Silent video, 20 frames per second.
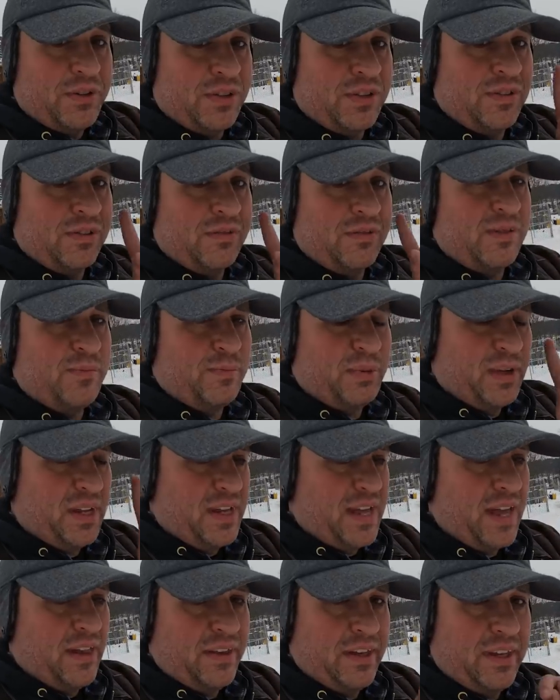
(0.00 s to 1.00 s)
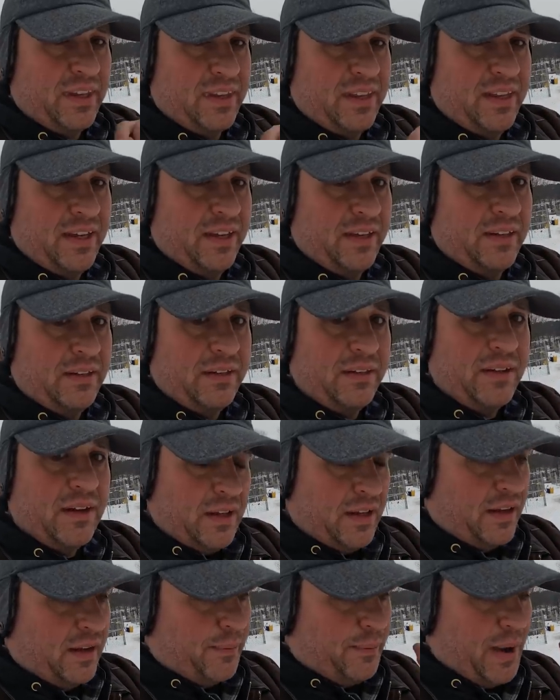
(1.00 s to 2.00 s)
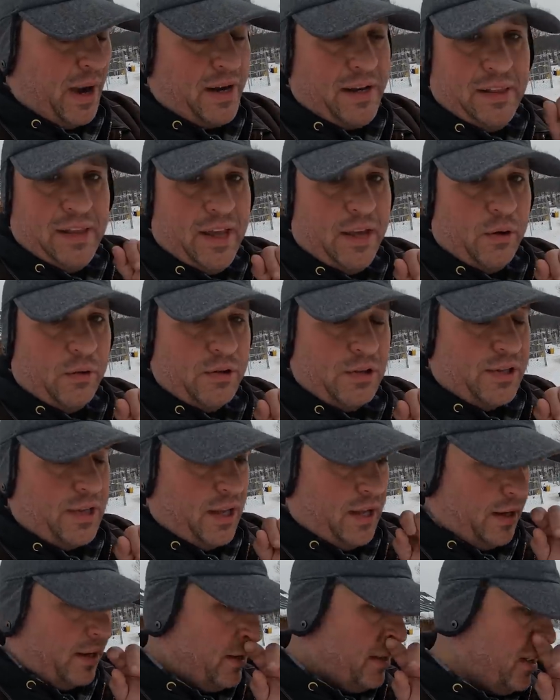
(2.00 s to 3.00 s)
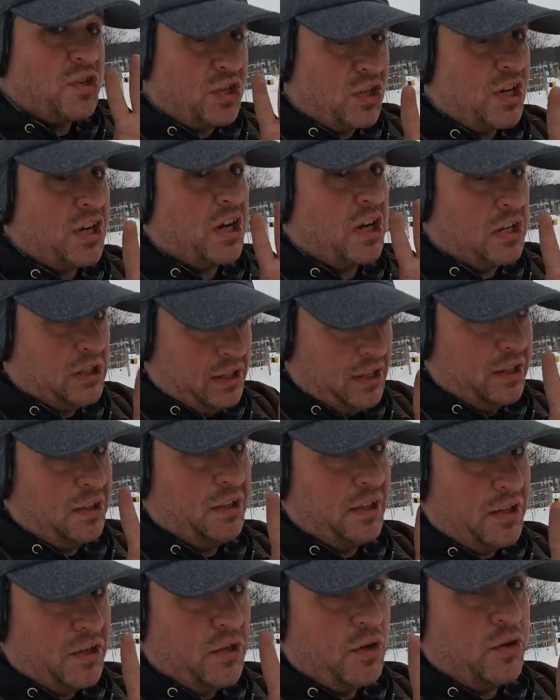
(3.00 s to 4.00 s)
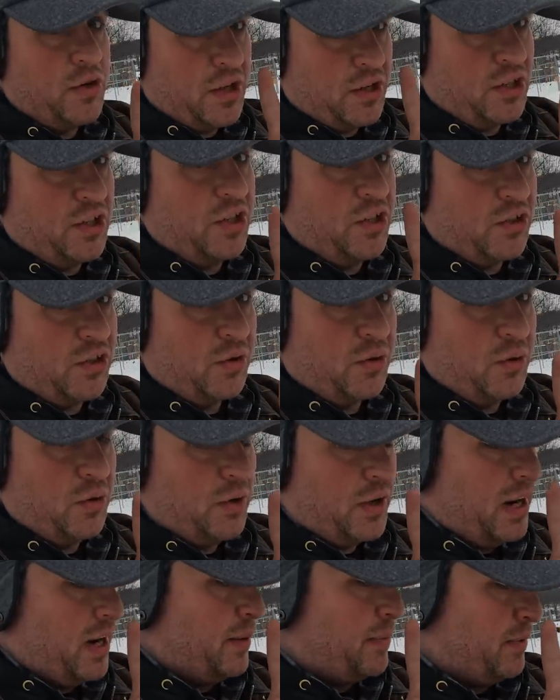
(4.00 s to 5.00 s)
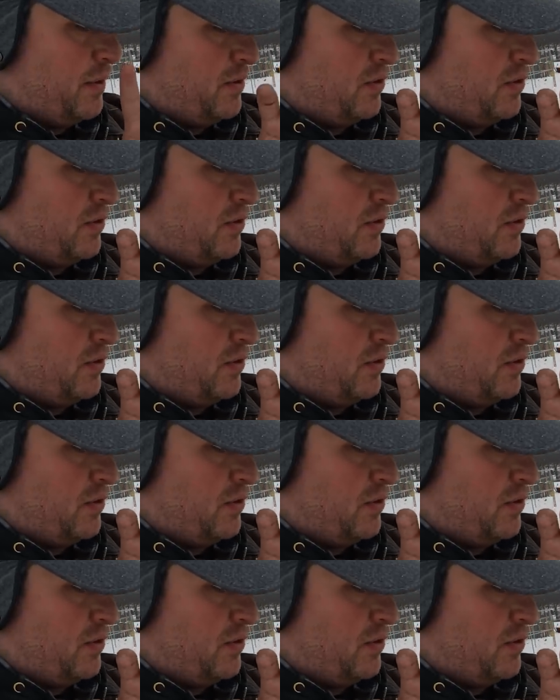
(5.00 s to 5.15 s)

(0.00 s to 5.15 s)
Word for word: It's simply a yelling thing and like a body language thing. She clearly knew that she screwed up.